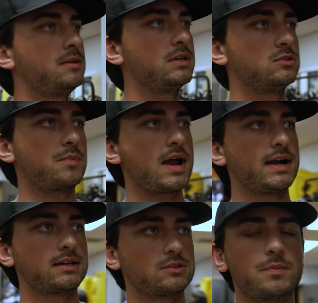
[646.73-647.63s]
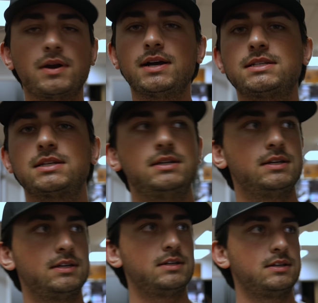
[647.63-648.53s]
he means brackets. We'll probably
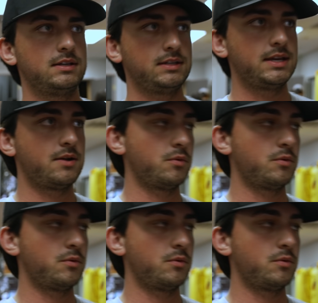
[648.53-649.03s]
take a long time. Yeah,